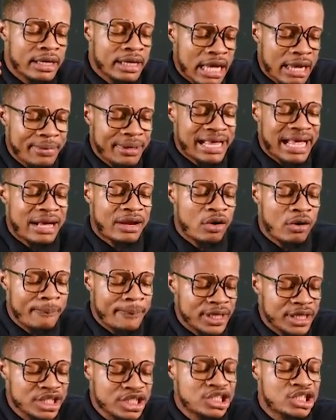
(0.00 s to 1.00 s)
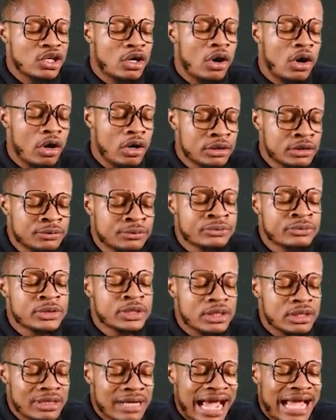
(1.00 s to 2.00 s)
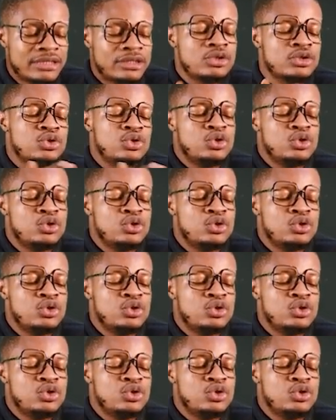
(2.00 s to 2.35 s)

Chemical combination, right?